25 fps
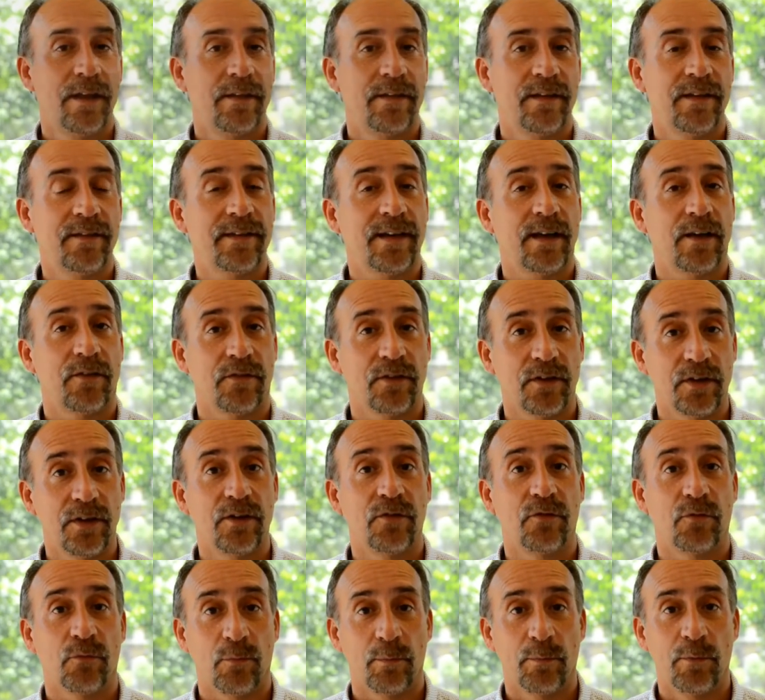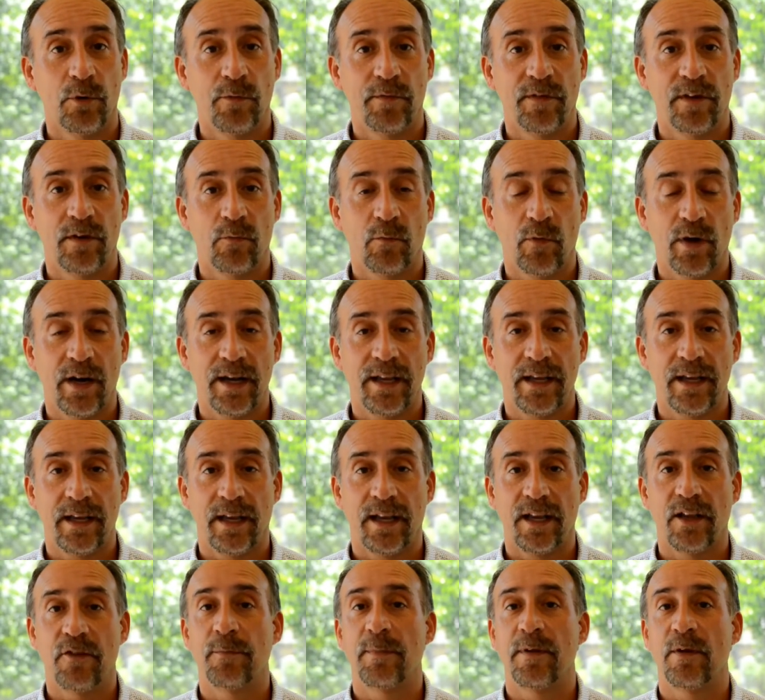This house is move-in ready.
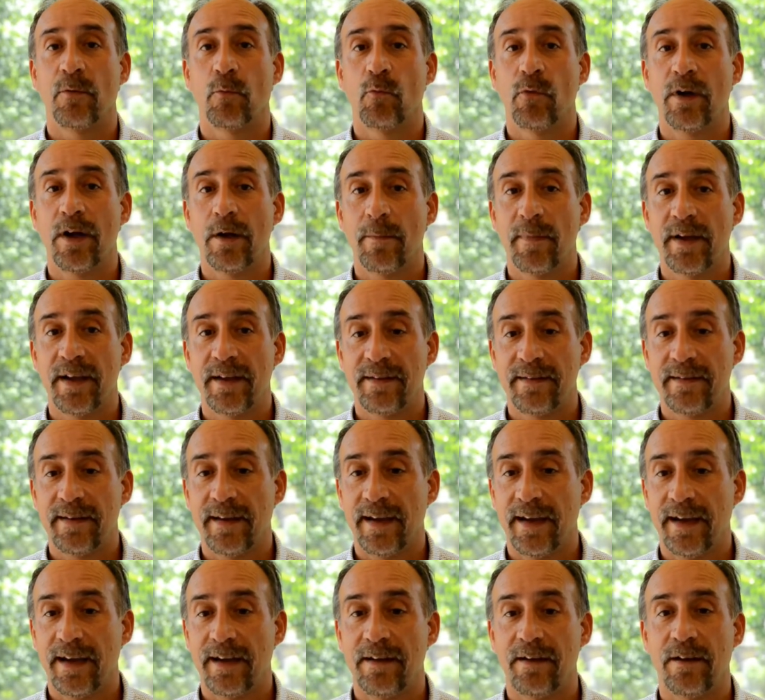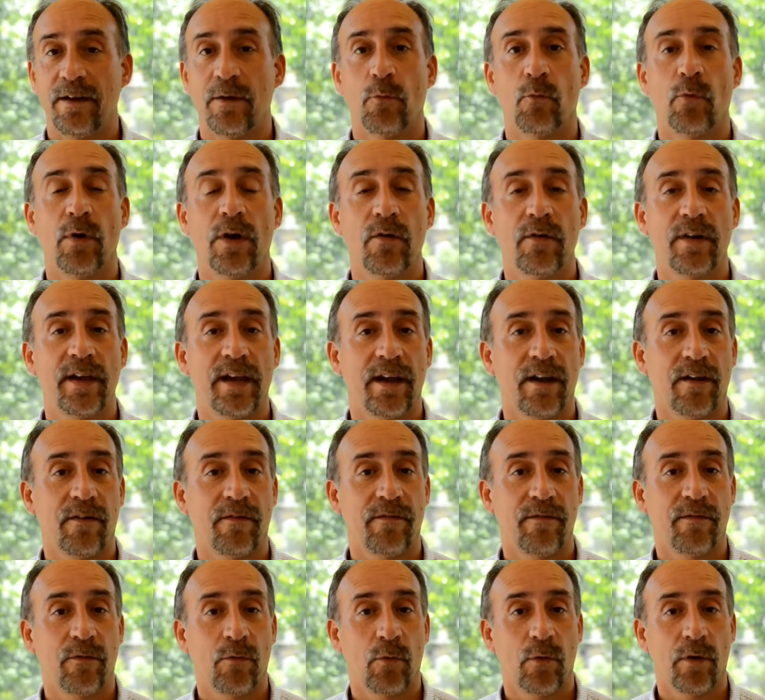It's been well maintained, well
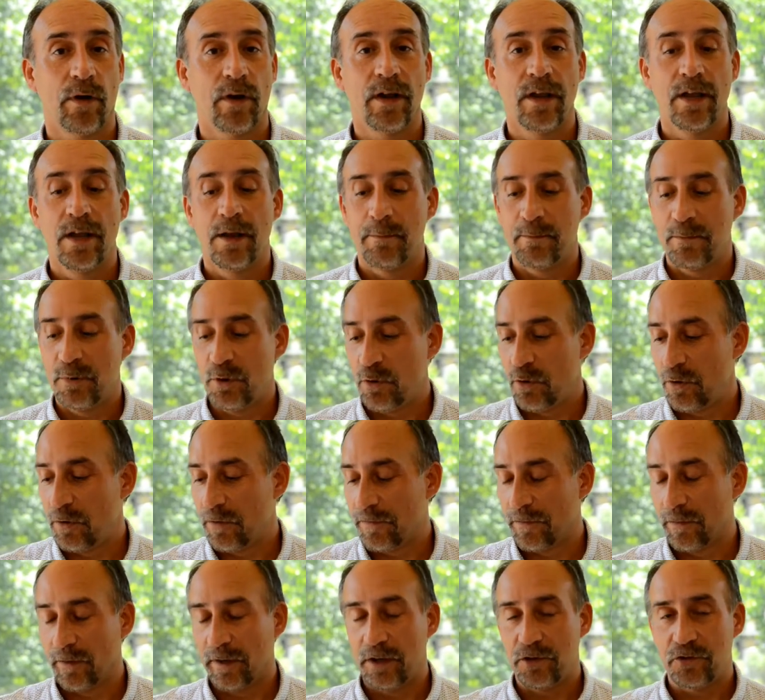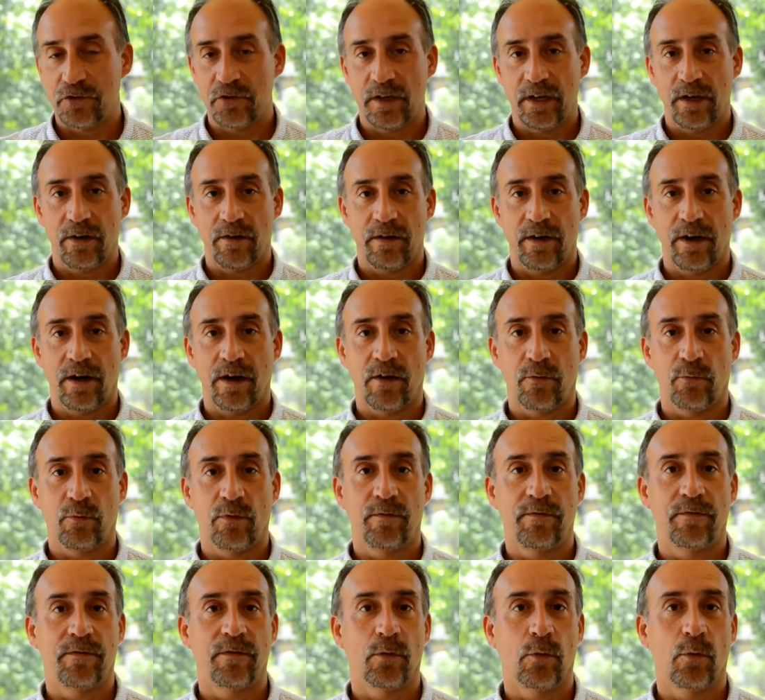cared for, beautiful engineered
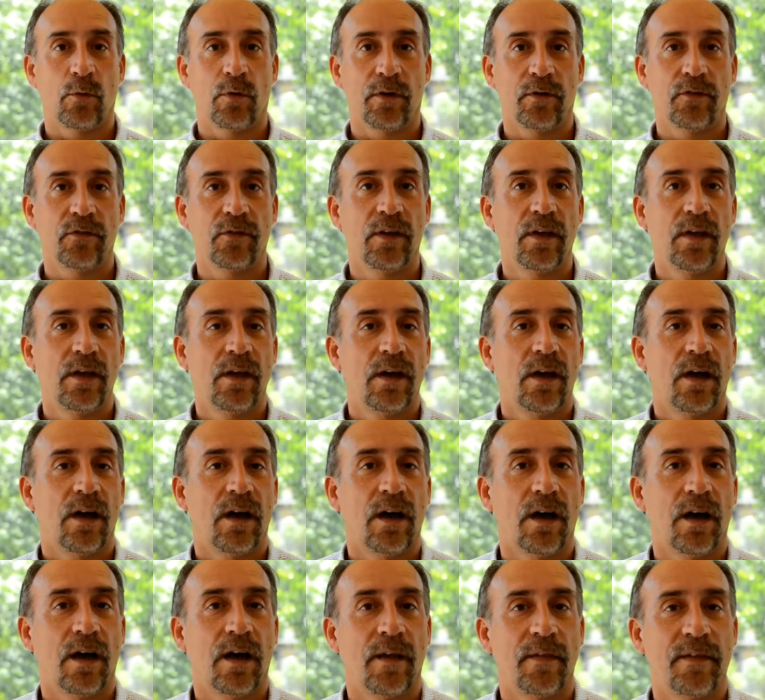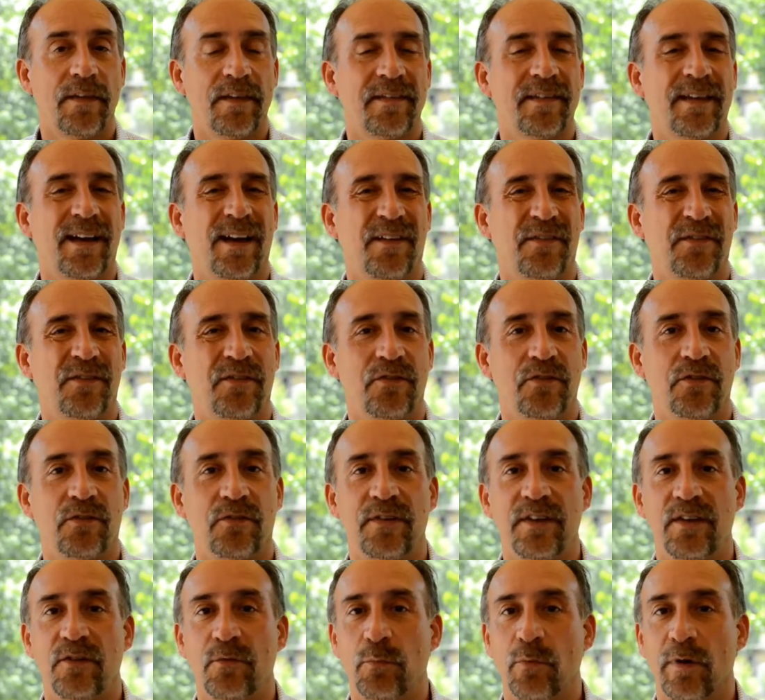hardwood floors. Uh, this house
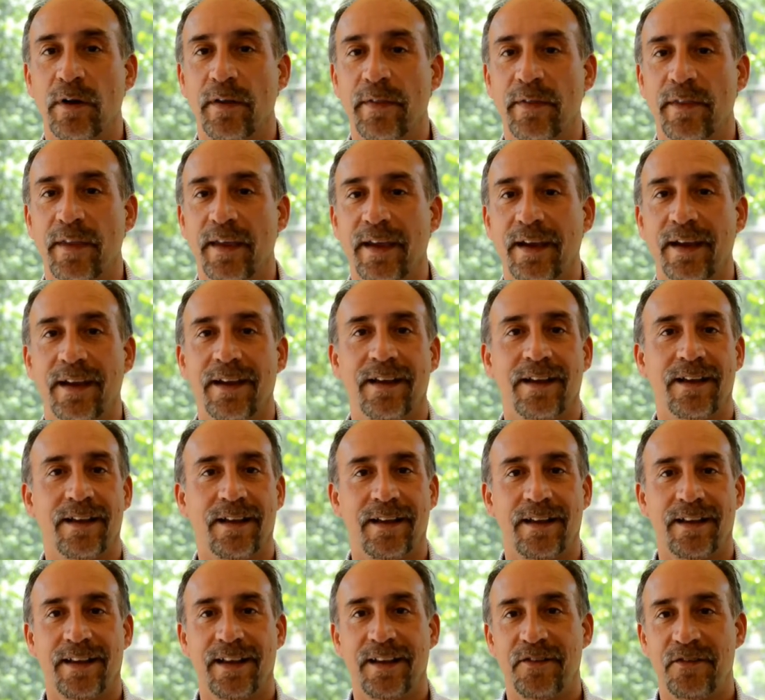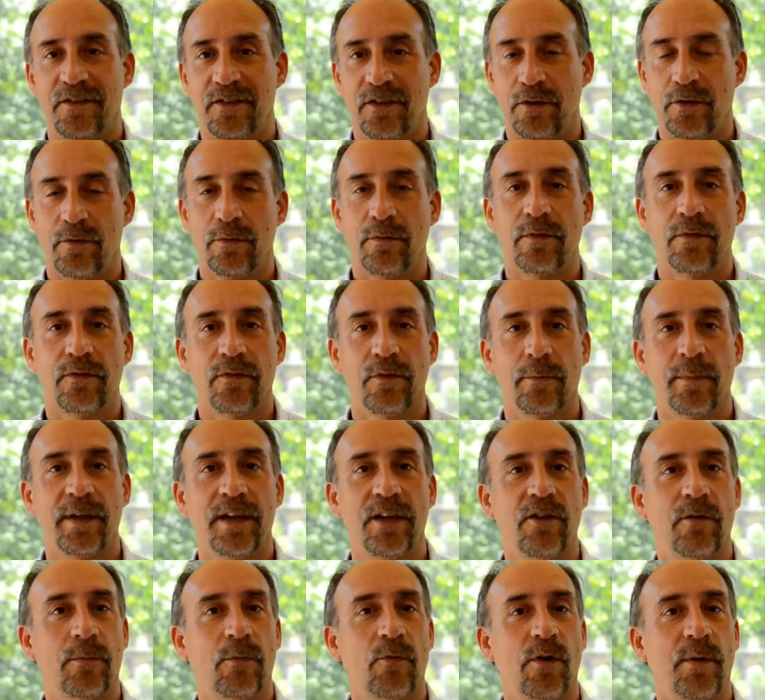just needs one thing, that's you. So
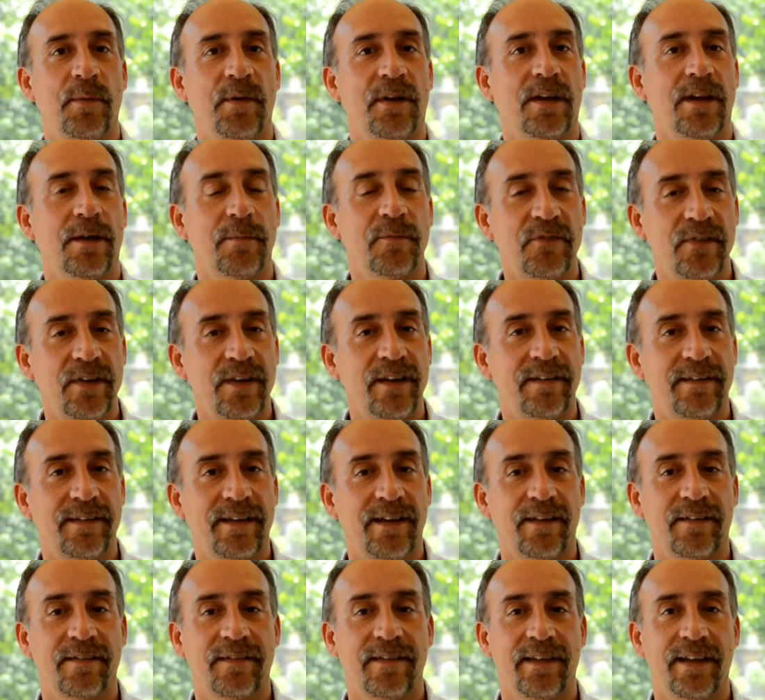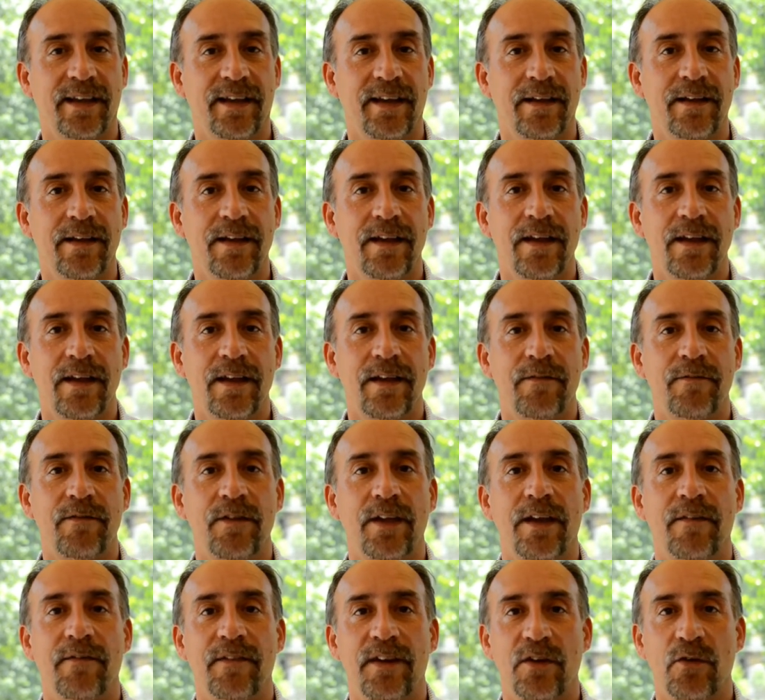make your appointment, come see this house today. If
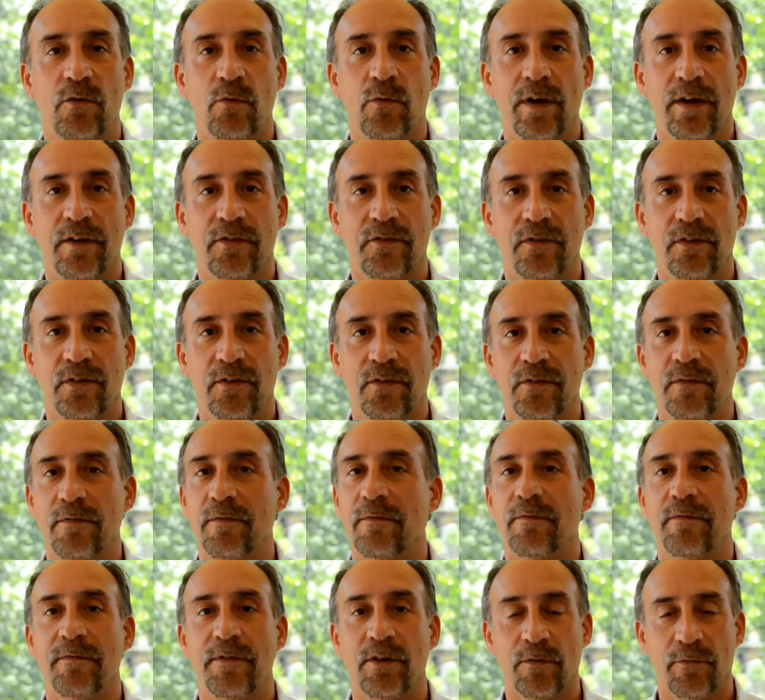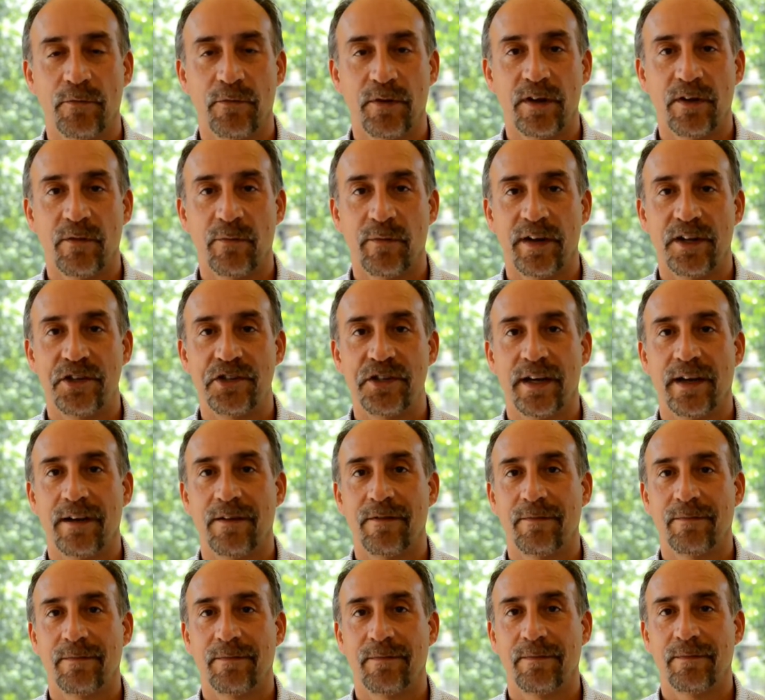you have any questions, feel free to reach
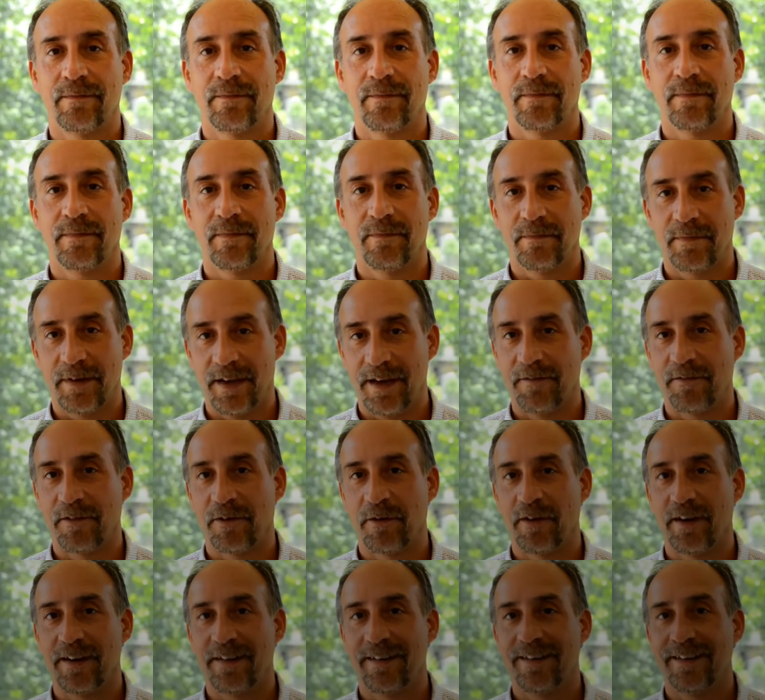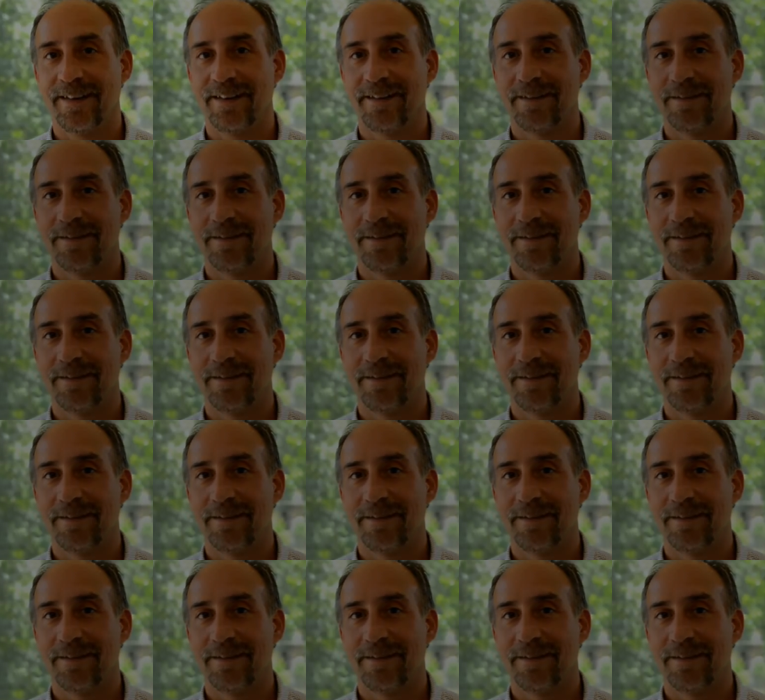out. Have a great day.